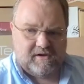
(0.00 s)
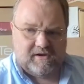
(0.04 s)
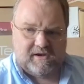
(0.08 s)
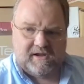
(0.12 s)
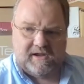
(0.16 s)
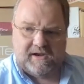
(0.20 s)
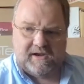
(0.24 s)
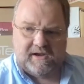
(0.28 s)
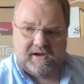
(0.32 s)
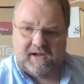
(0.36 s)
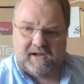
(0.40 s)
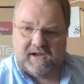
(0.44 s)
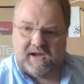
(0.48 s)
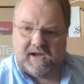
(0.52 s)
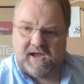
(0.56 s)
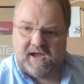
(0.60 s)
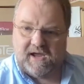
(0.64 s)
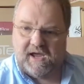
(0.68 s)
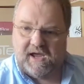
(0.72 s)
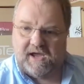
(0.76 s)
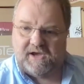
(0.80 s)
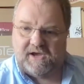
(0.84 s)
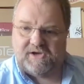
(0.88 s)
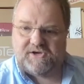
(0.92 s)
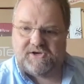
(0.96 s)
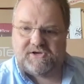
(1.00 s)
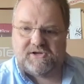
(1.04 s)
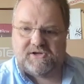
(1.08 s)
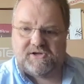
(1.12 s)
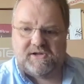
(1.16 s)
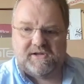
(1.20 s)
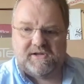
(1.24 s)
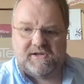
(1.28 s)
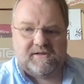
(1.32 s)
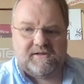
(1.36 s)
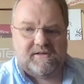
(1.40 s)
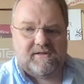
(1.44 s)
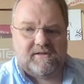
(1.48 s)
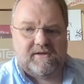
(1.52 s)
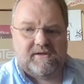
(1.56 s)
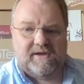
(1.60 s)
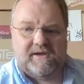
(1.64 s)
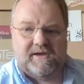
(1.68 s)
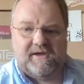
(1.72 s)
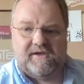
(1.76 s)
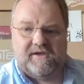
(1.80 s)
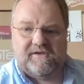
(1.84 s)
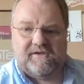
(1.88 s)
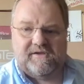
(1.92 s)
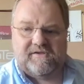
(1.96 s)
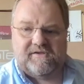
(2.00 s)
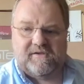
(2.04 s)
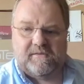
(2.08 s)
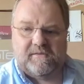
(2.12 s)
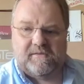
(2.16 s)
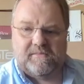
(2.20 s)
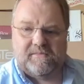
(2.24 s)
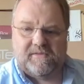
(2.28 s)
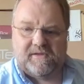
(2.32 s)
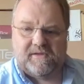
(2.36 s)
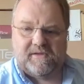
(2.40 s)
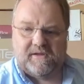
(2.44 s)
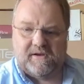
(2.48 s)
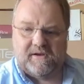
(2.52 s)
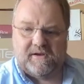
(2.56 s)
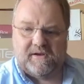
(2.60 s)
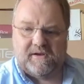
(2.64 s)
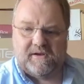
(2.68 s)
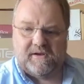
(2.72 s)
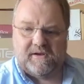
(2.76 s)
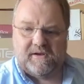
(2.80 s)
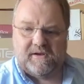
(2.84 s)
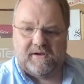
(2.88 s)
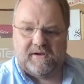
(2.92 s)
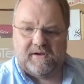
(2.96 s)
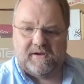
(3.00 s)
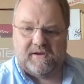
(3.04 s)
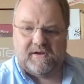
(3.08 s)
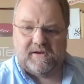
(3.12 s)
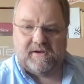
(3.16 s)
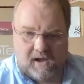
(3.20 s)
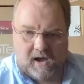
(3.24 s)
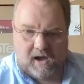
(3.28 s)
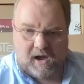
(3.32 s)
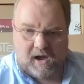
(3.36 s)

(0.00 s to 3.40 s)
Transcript: And then occasionally they'll hear something and they think, I want